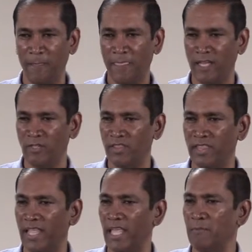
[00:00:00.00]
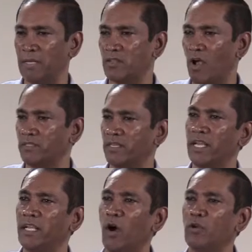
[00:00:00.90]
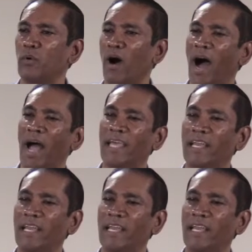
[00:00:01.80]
that your thinking must constantly grow to a higher